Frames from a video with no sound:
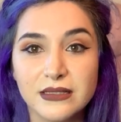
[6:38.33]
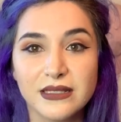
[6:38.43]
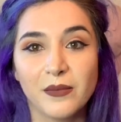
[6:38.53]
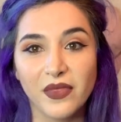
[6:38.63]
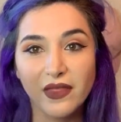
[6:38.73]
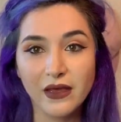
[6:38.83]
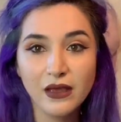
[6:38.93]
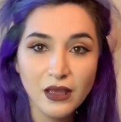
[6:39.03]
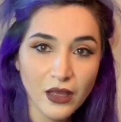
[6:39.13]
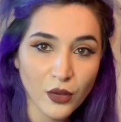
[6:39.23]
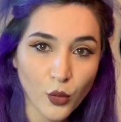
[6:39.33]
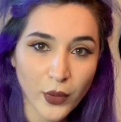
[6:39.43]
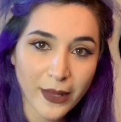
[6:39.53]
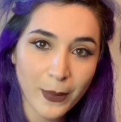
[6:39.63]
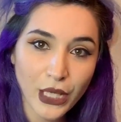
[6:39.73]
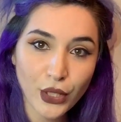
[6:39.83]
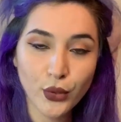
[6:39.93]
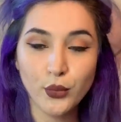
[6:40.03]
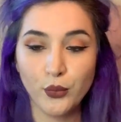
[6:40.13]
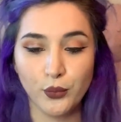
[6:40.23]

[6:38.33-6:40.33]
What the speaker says: Same thing, quick blow.